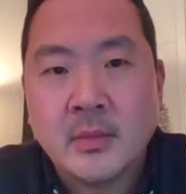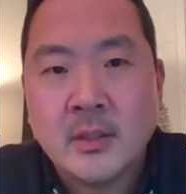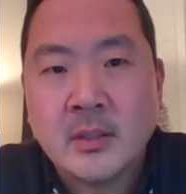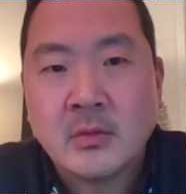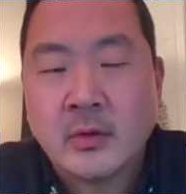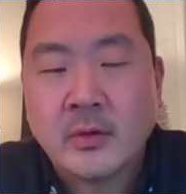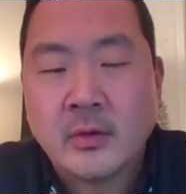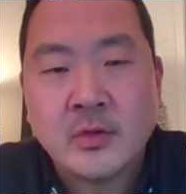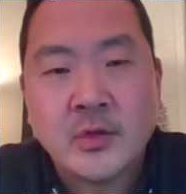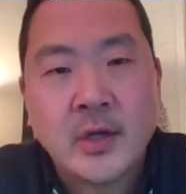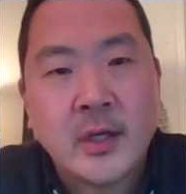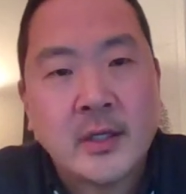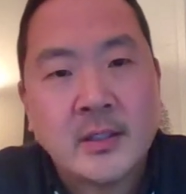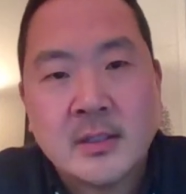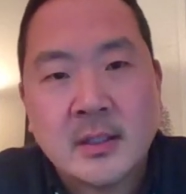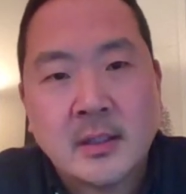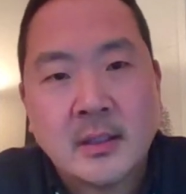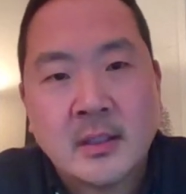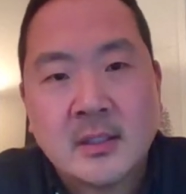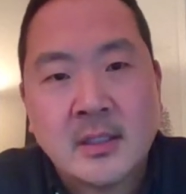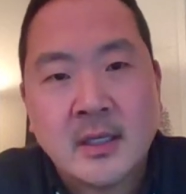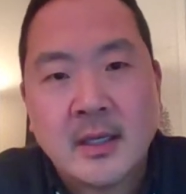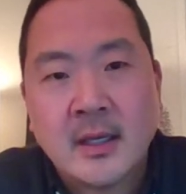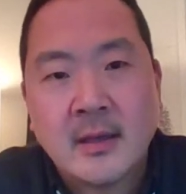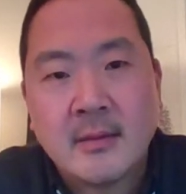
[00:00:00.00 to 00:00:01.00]
be sort of chasing
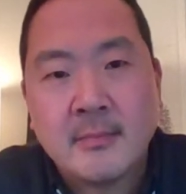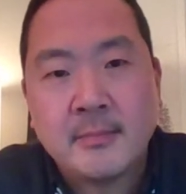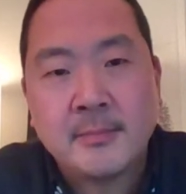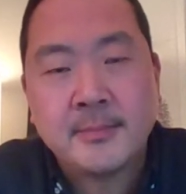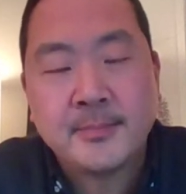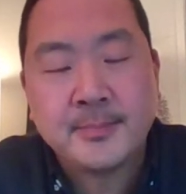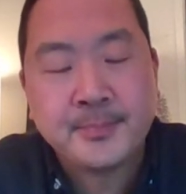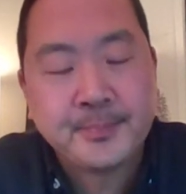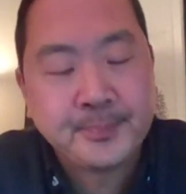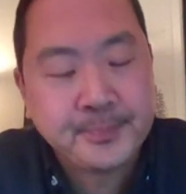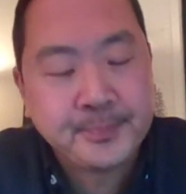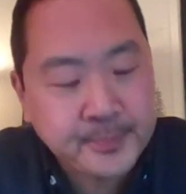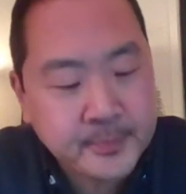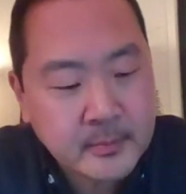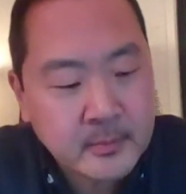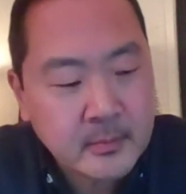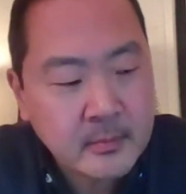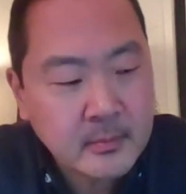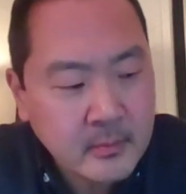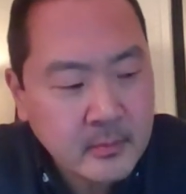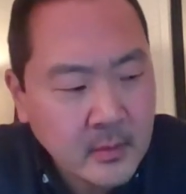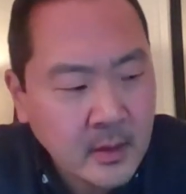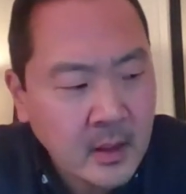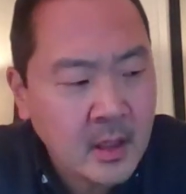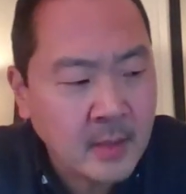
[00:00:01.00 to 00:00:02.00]
the same
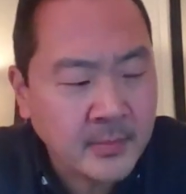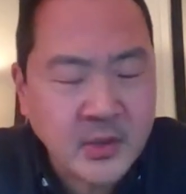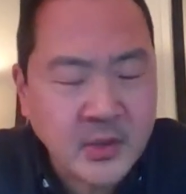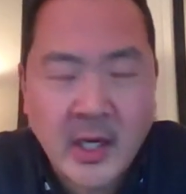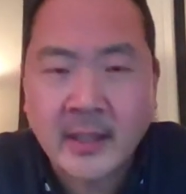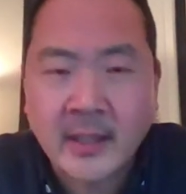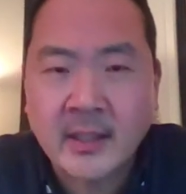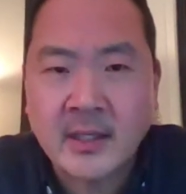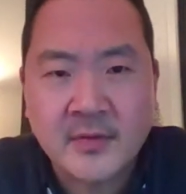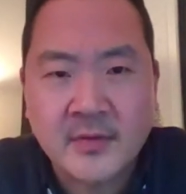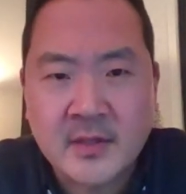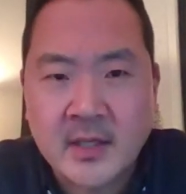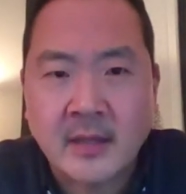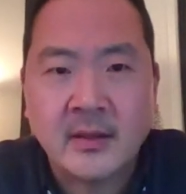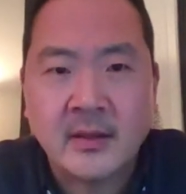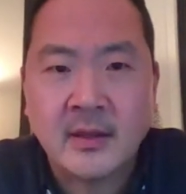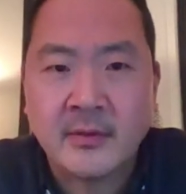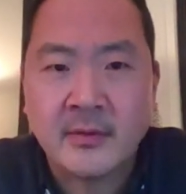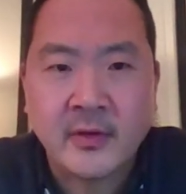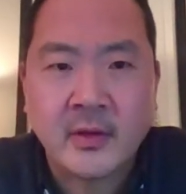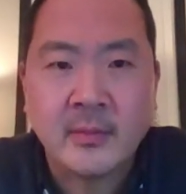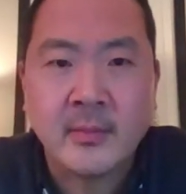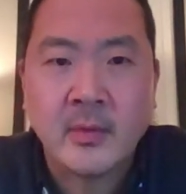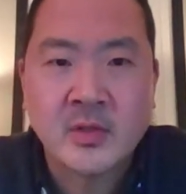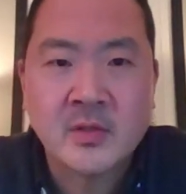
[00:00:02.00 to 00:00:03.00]
objectives. And I
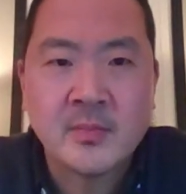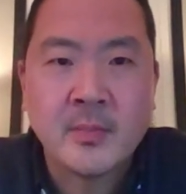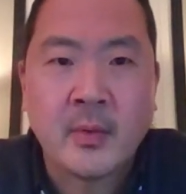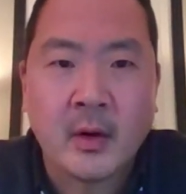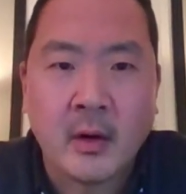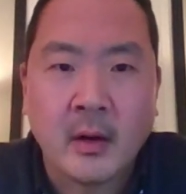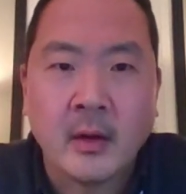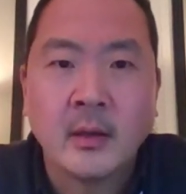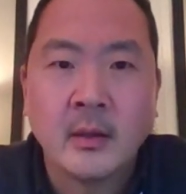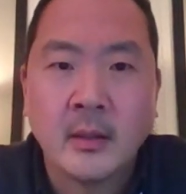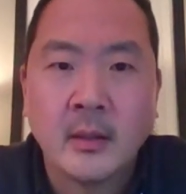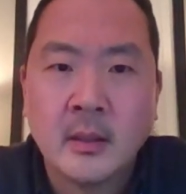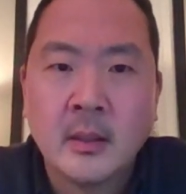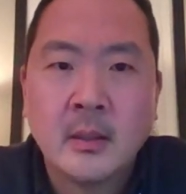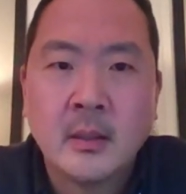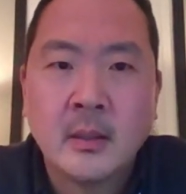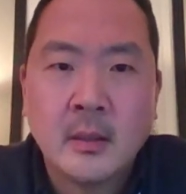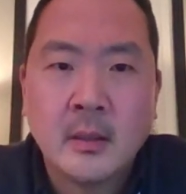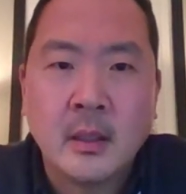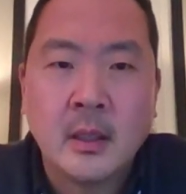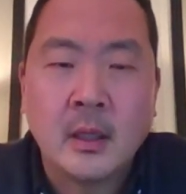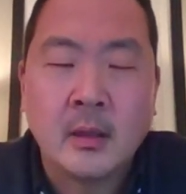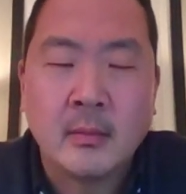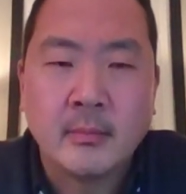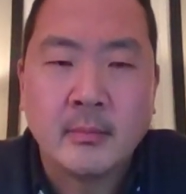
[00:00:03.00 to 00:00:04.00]
think for the most part,
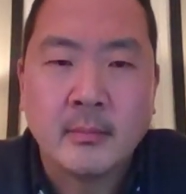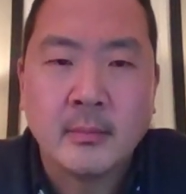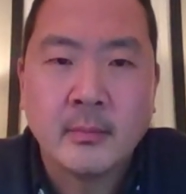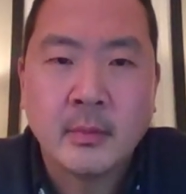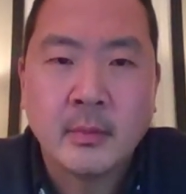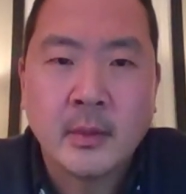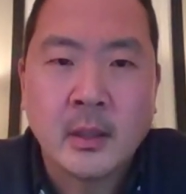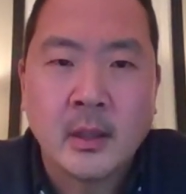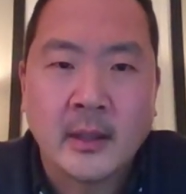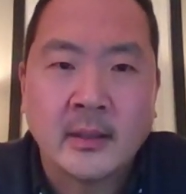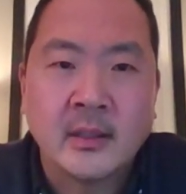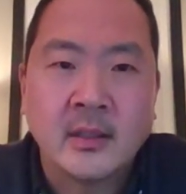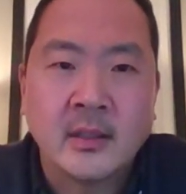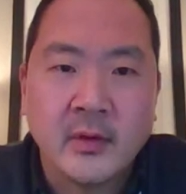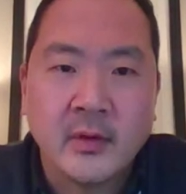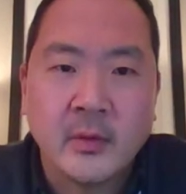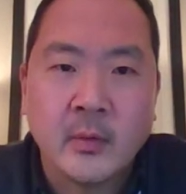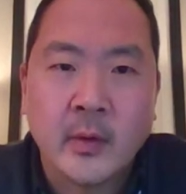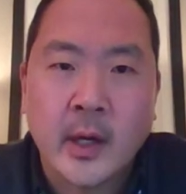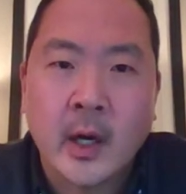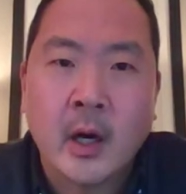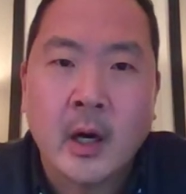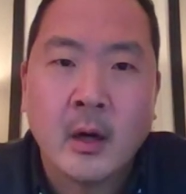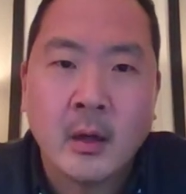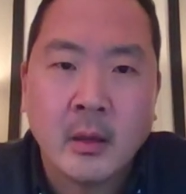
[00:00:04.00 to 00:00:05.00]
collectively,
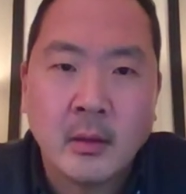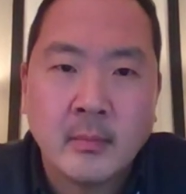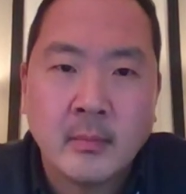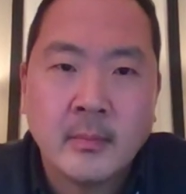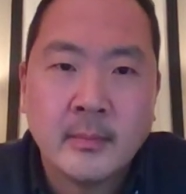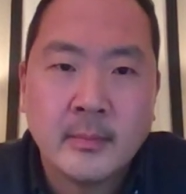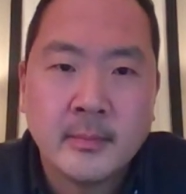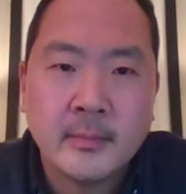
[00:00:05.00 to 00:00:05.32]
we are.